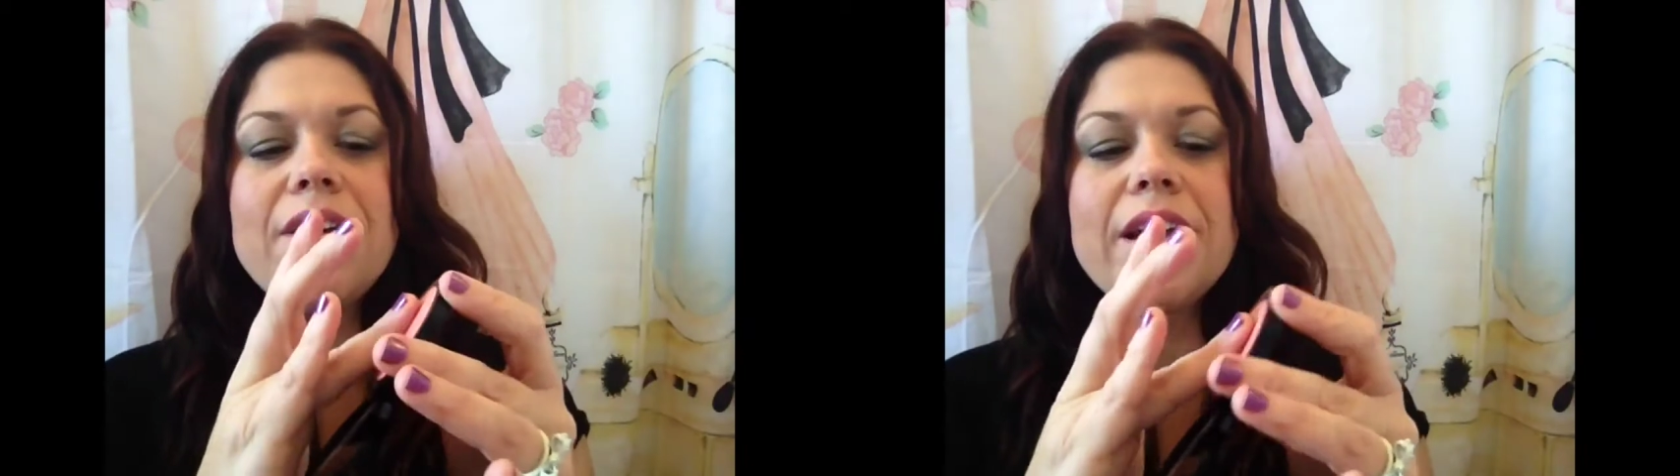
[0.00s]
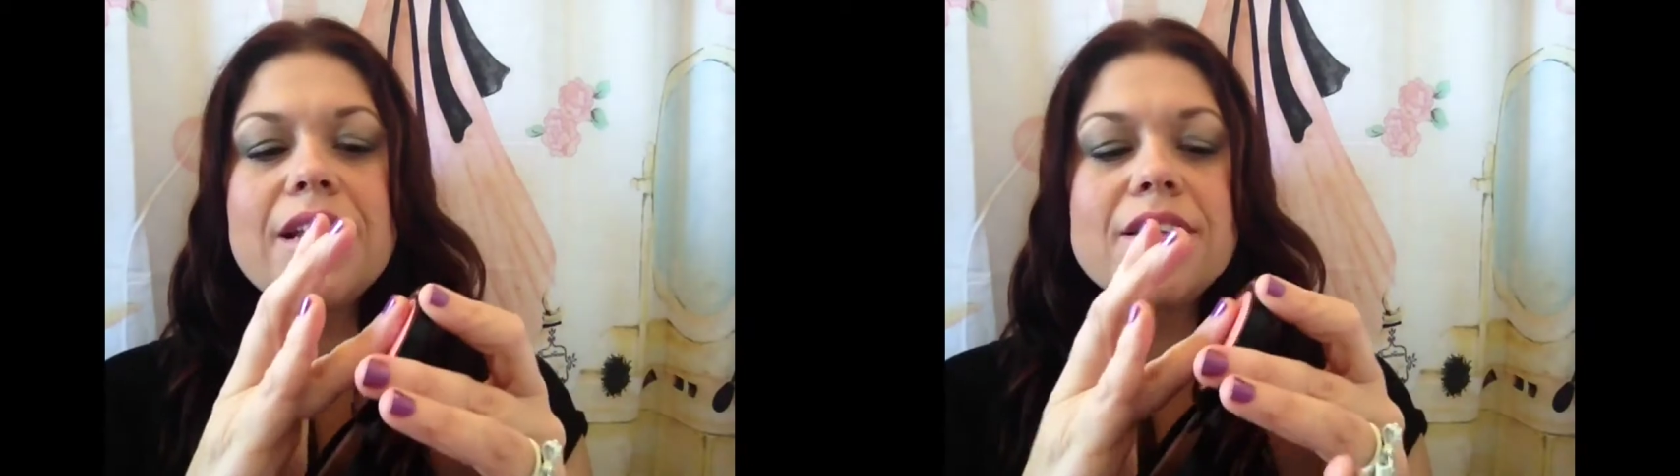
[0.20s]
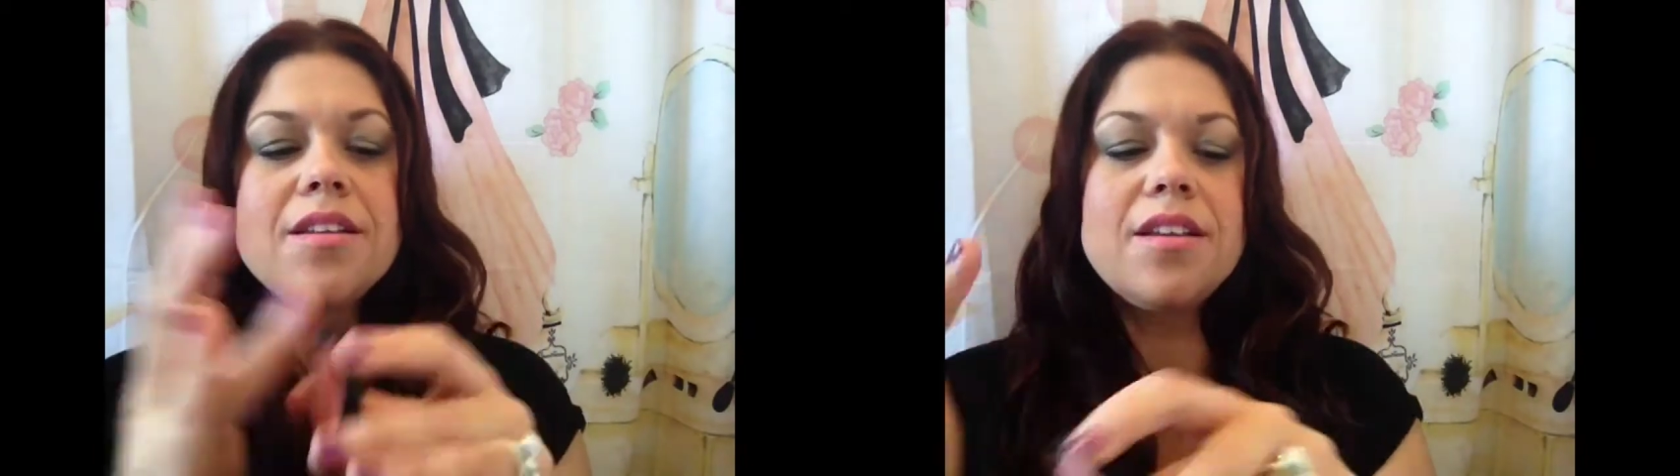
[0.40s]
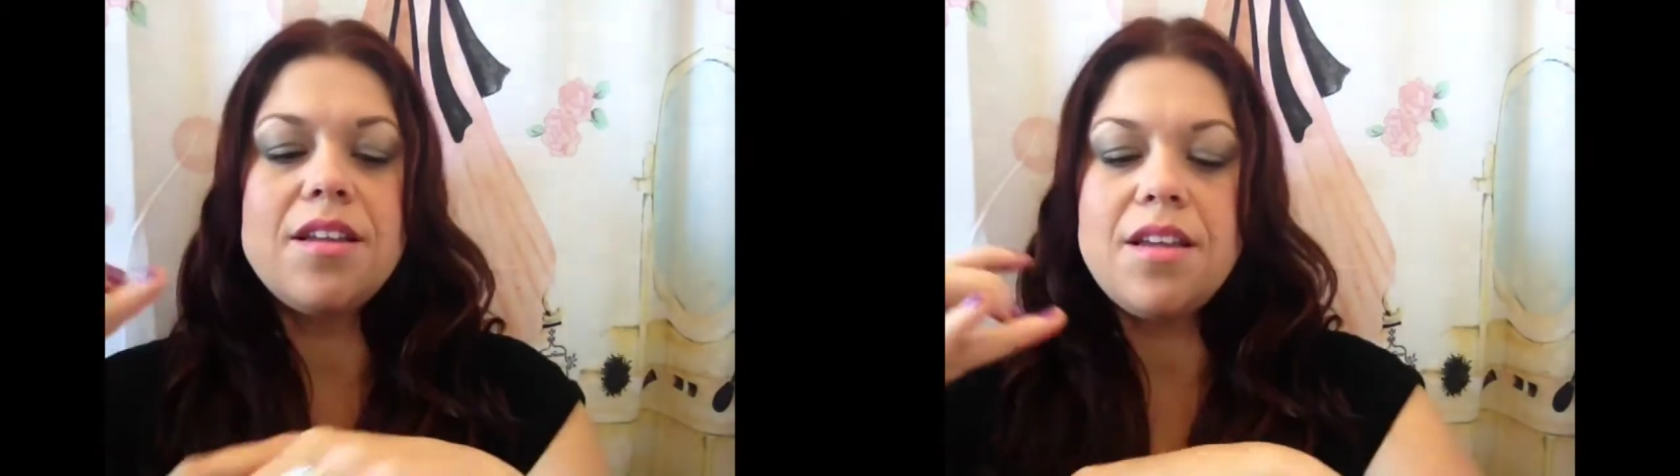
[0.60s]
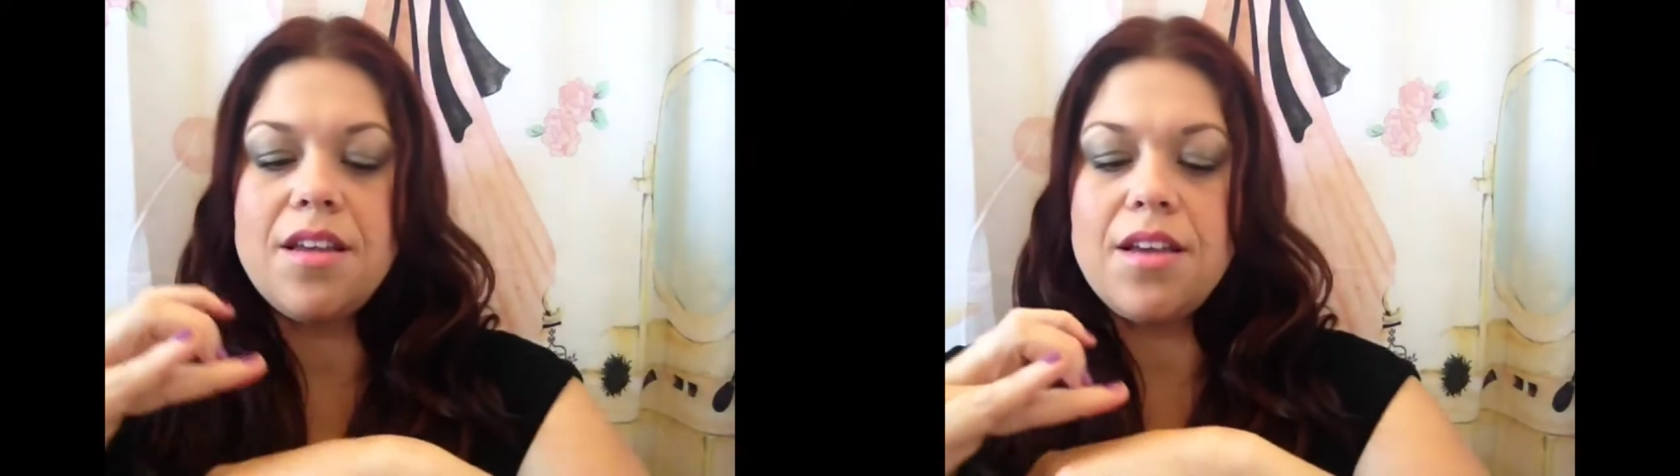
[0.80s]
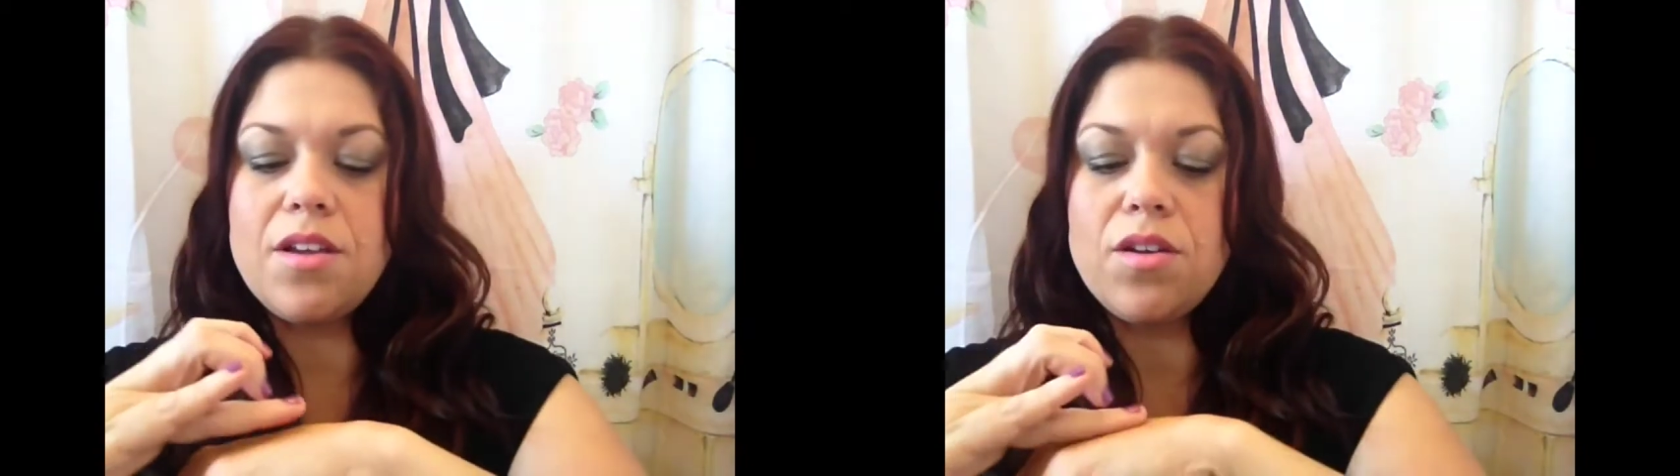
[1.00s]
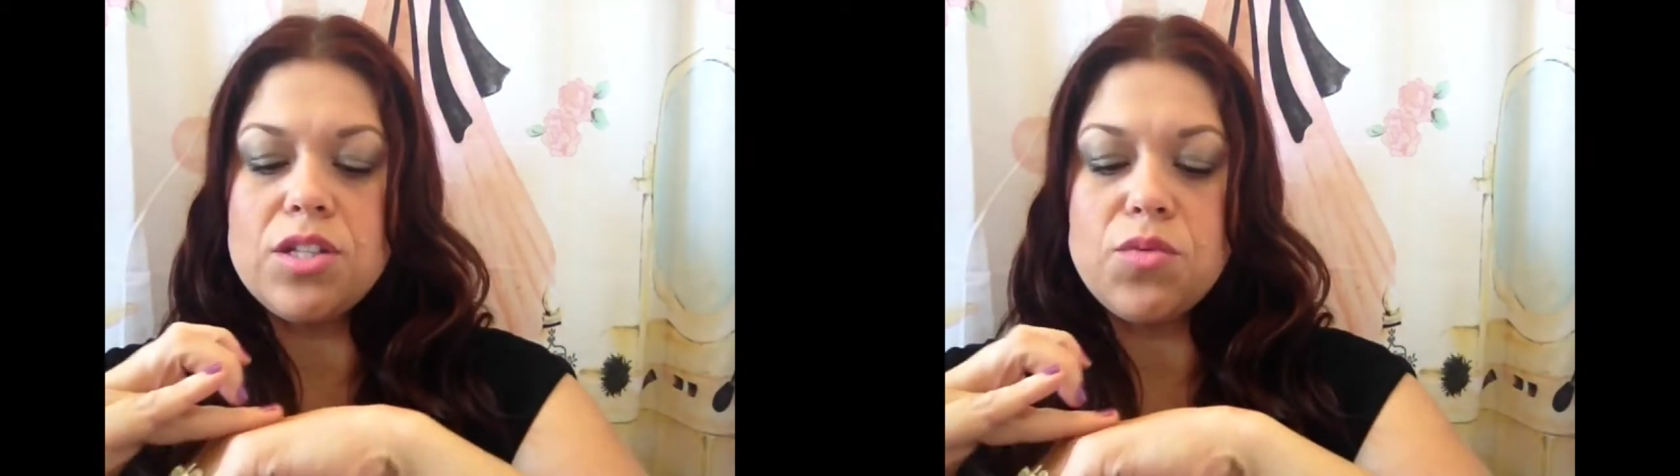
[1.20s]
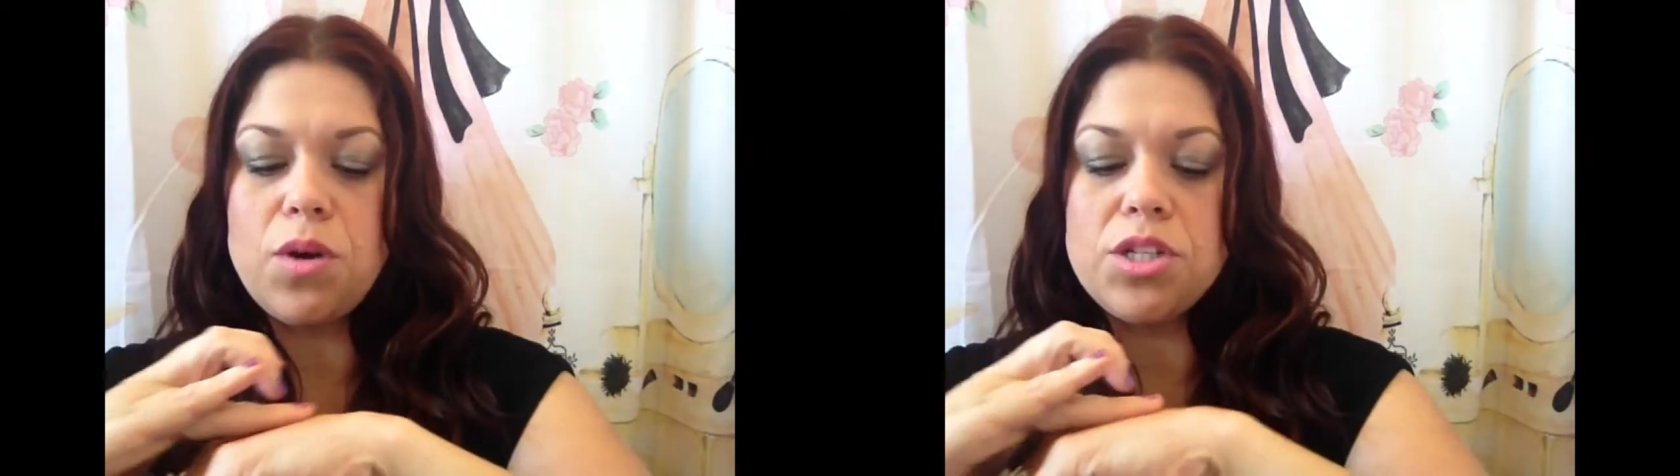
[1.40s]
if I can get a good
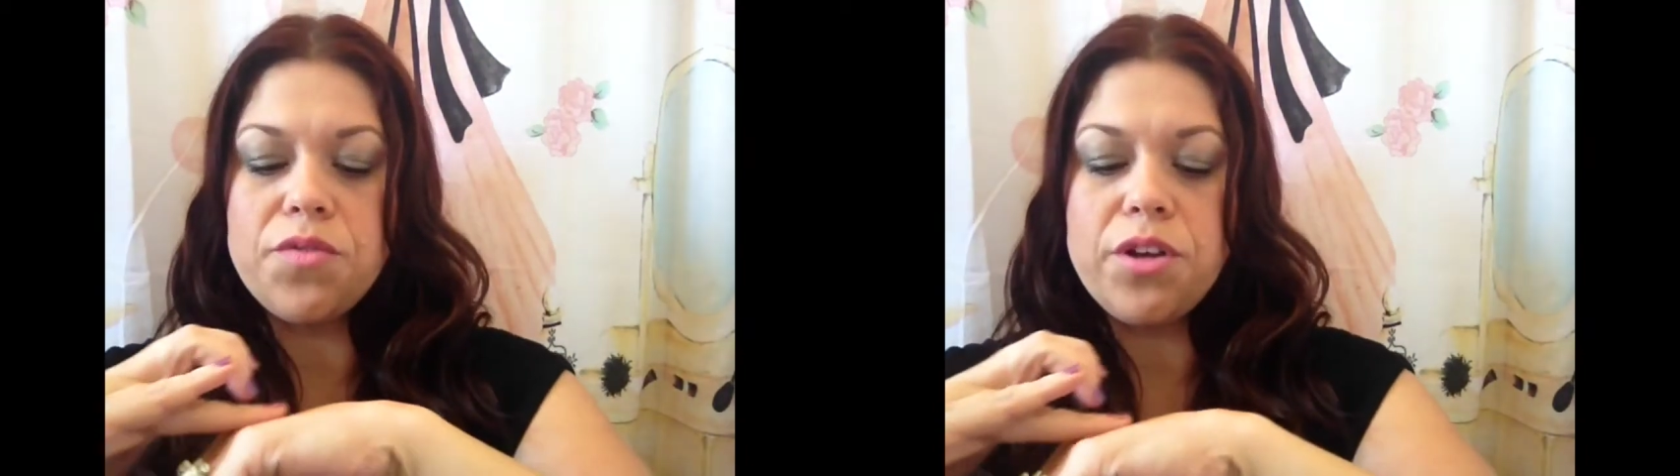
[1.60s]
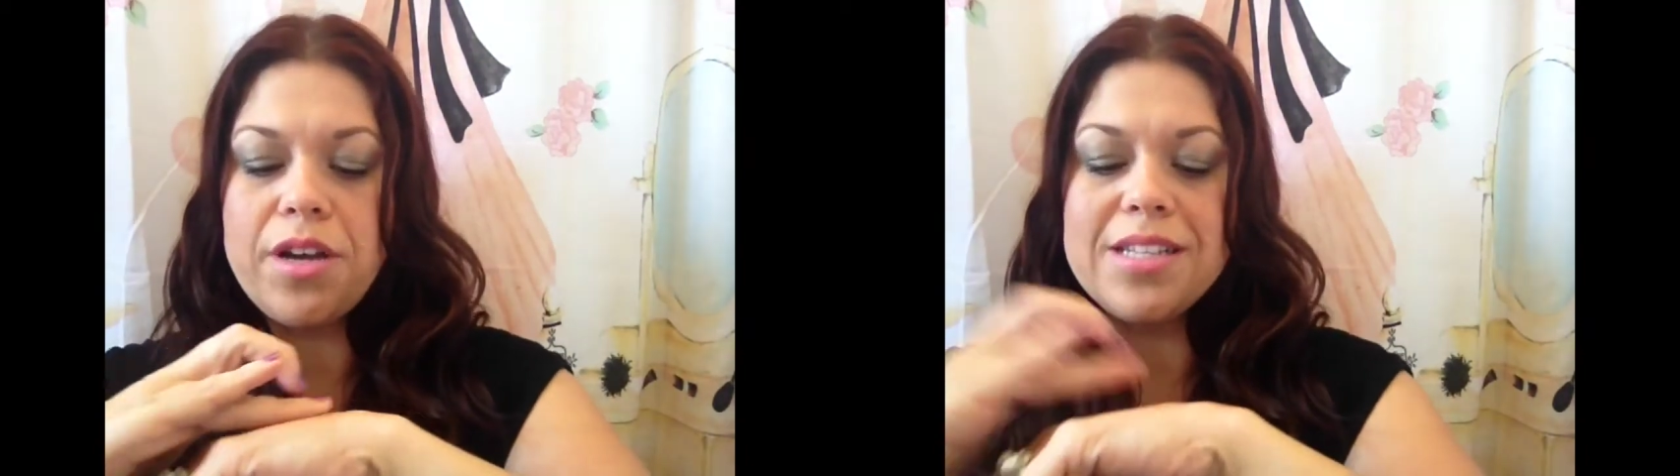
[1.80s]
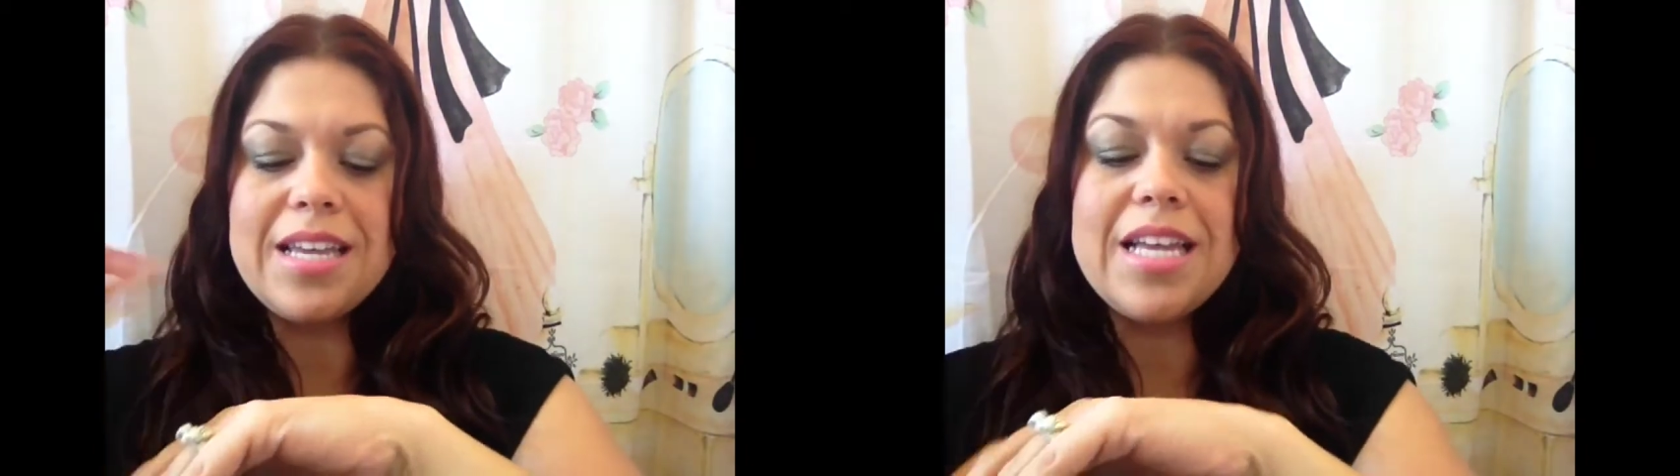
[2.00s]
swatch for you guys.